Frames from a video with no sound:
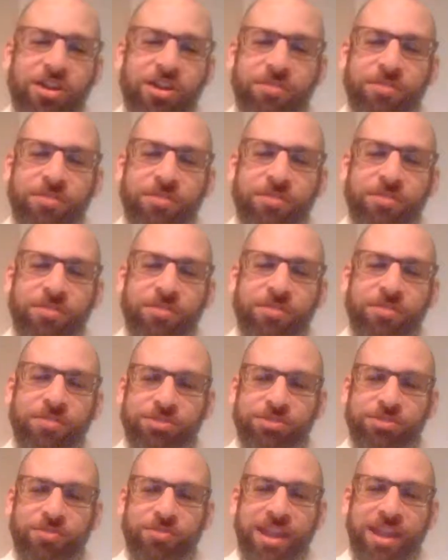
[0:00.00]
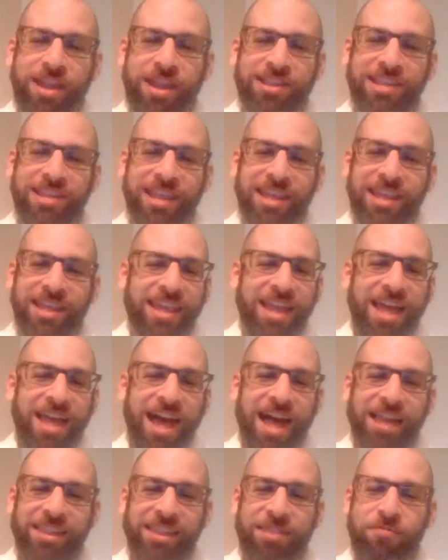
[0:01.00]
and off too, which is great. Because like
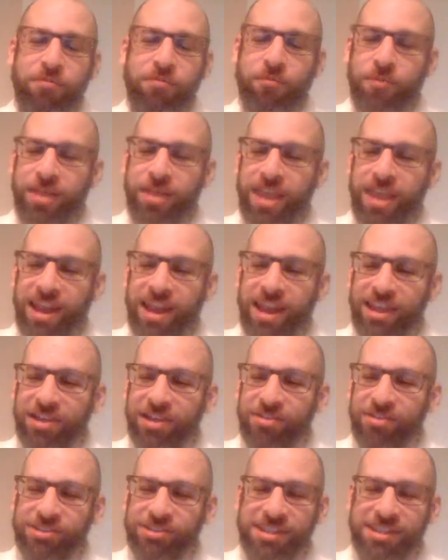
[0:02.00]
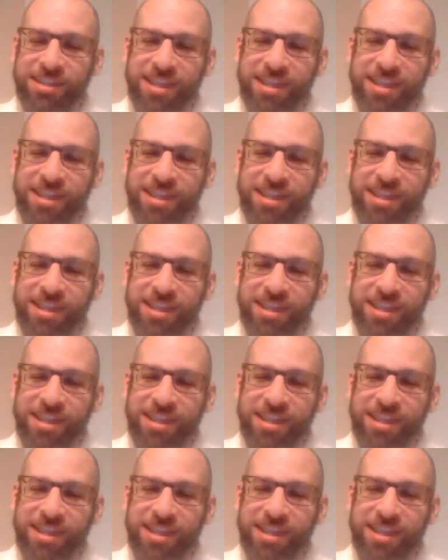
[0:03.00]
I'll never forget, he goes